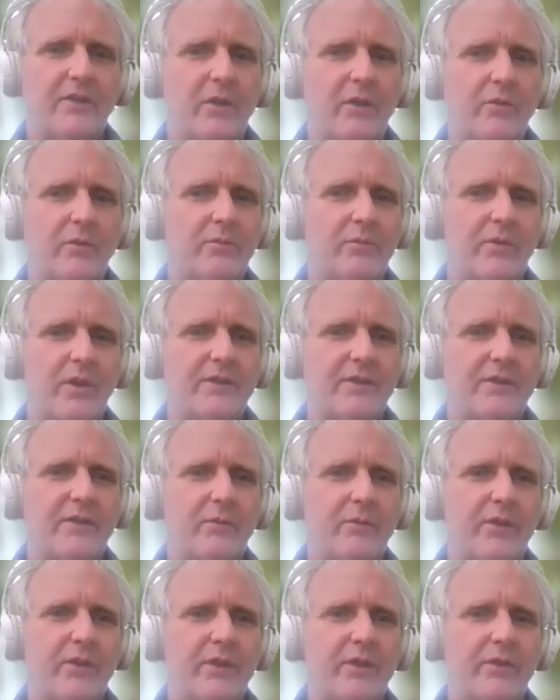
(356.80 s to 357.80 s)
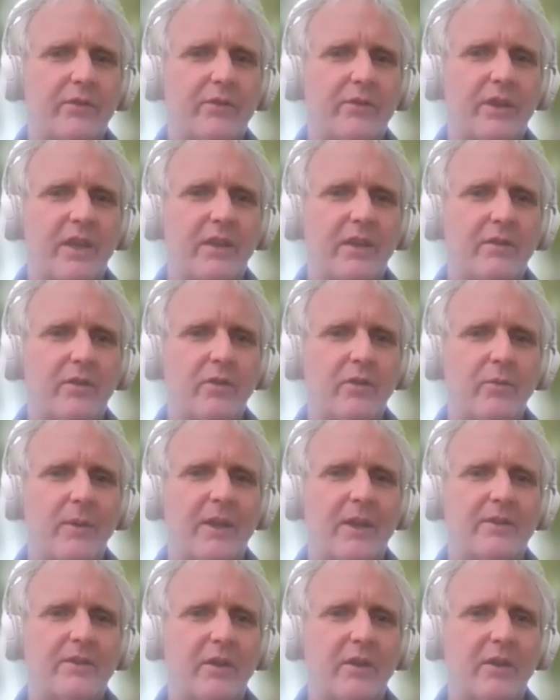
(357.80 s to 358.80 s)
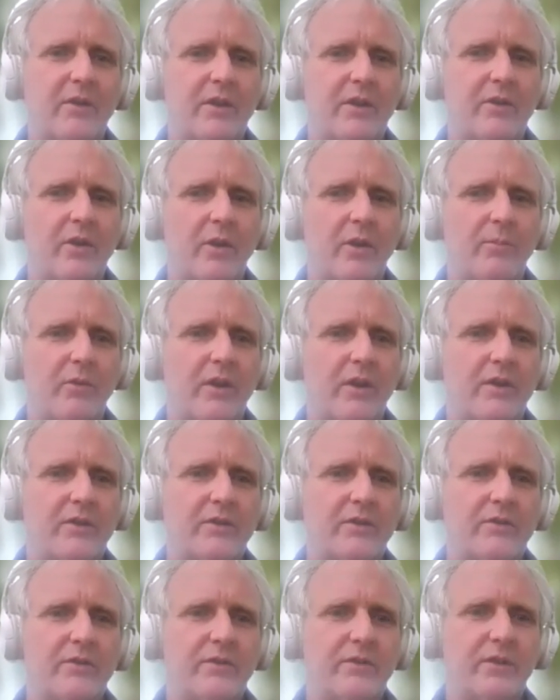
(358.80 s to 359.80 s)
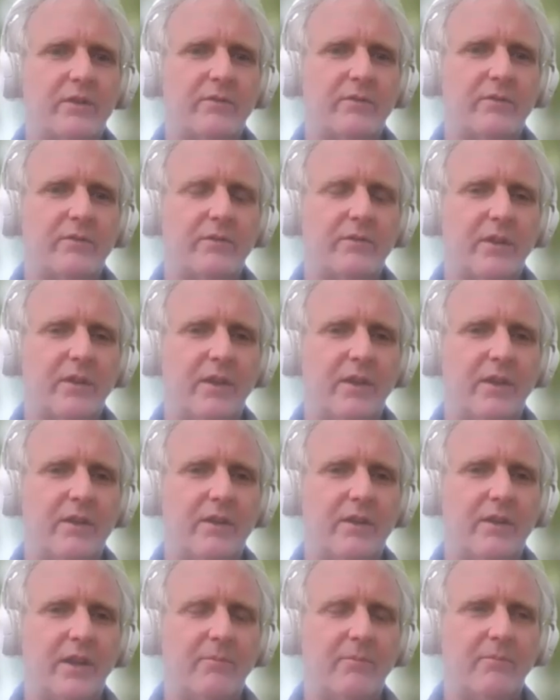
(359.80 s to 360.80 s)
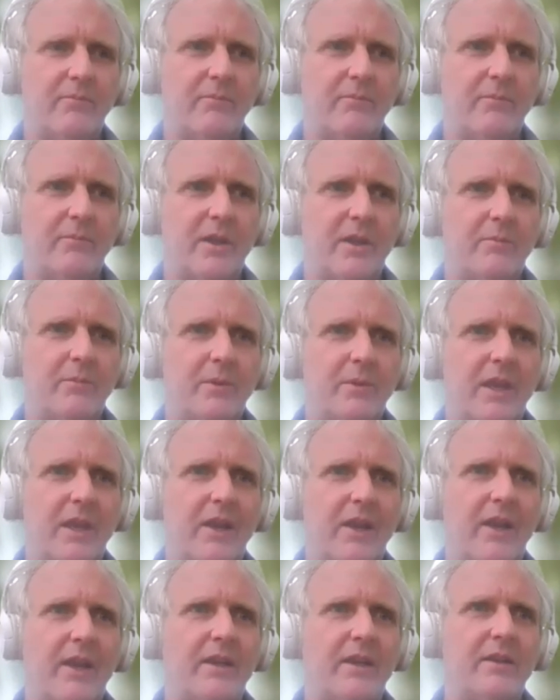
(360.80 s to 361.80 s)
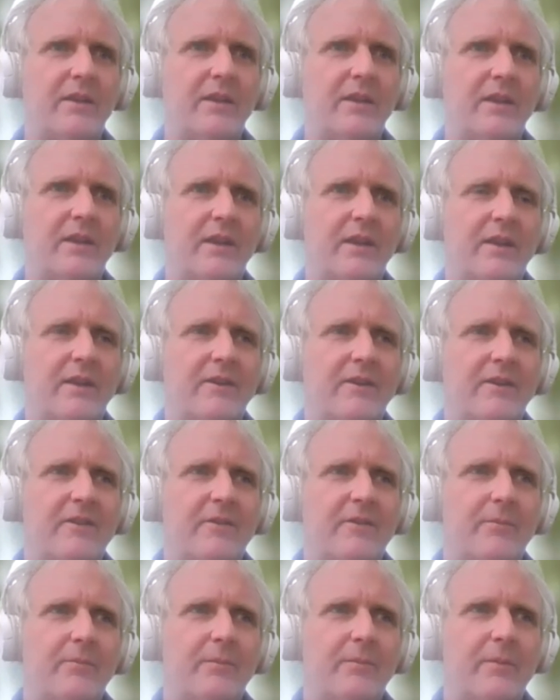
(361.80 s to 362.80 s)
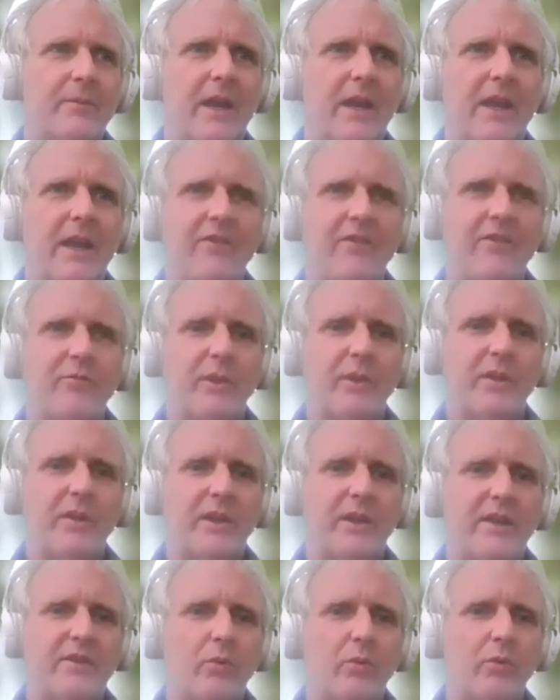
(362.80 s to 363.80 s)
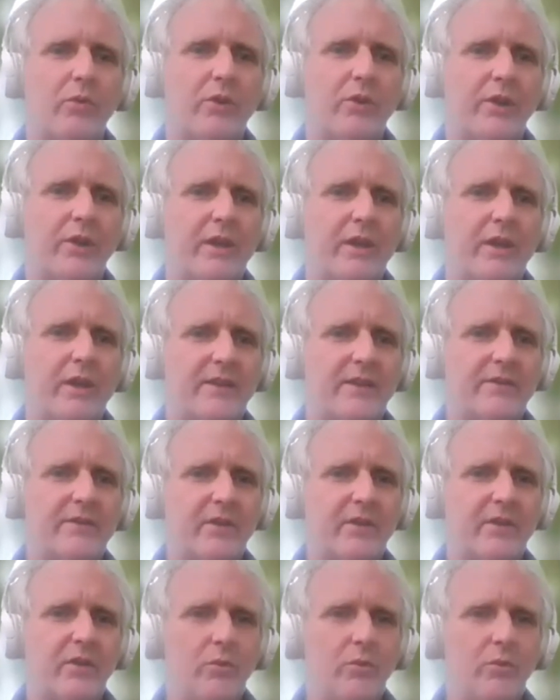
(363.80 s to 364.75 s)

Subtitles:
don't think that the humanitarian operations in Mekelle have been as orderly as the